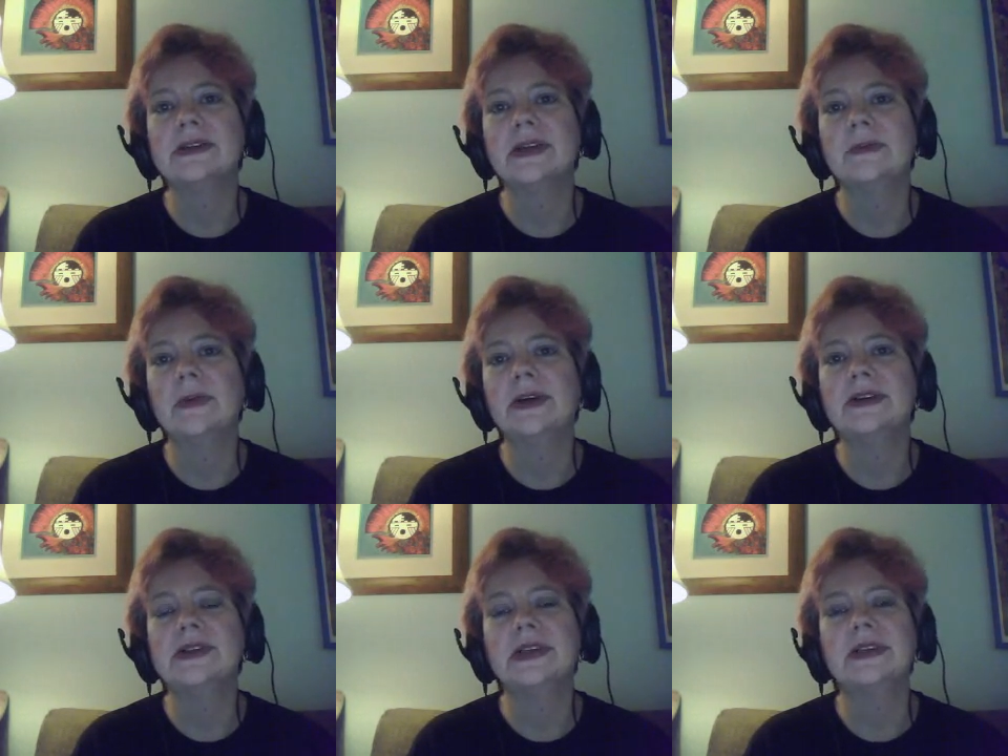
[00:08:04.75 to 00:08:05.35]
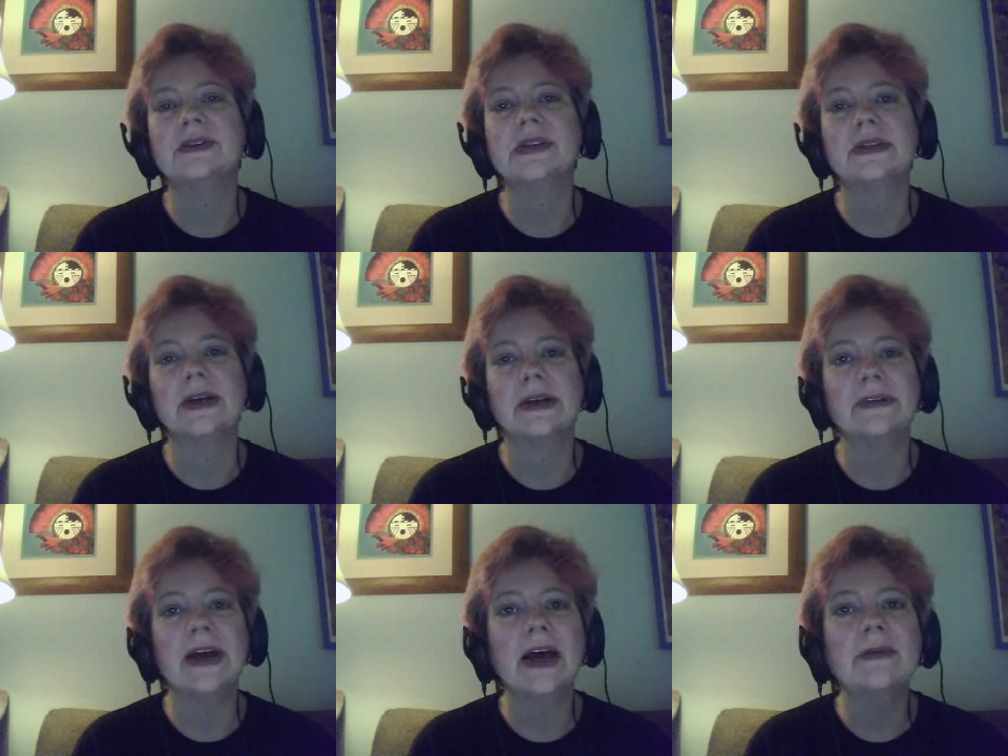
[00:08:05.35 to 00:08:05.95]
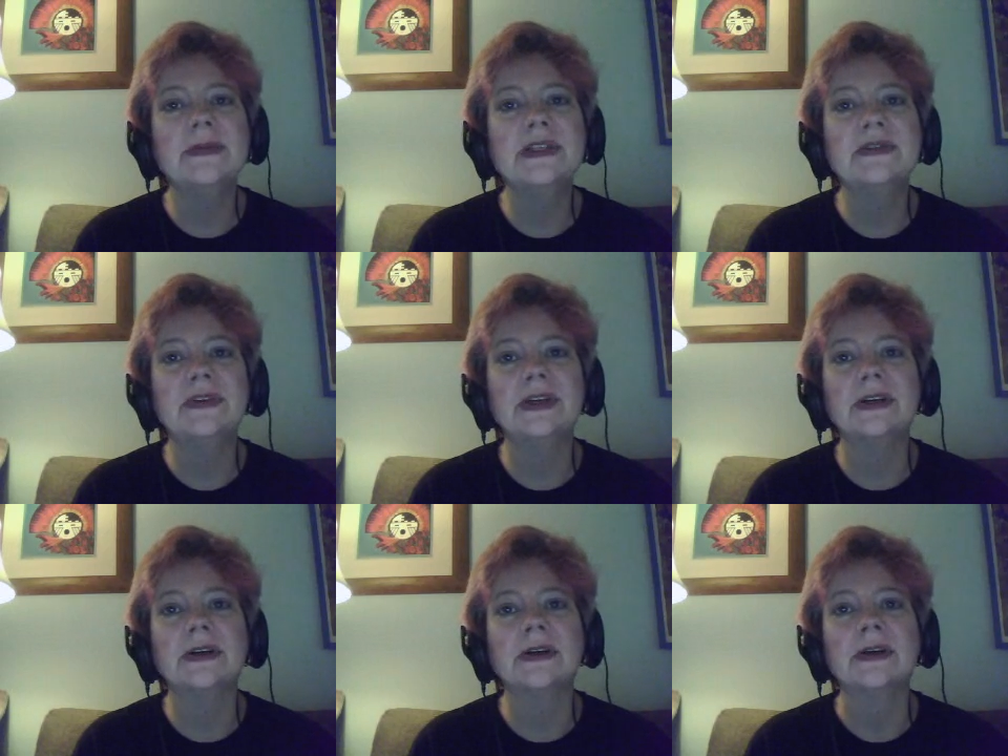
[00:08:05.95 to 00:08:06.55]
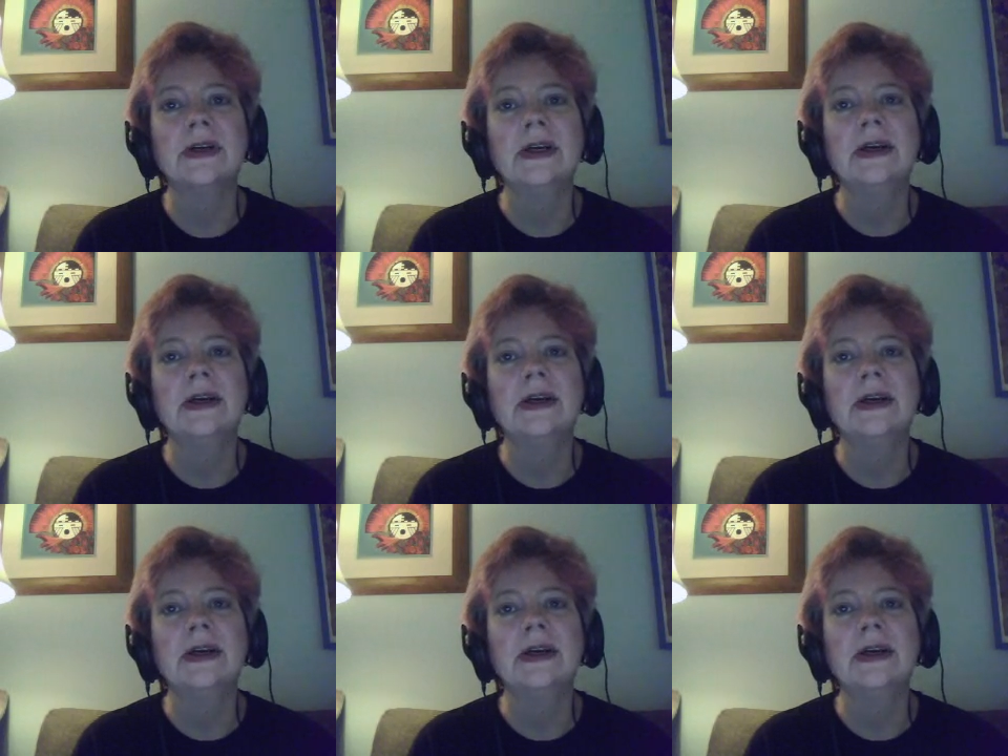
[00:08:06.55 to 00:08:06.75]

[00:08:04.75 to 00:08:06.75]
and one is that there's a lot of atmosphere.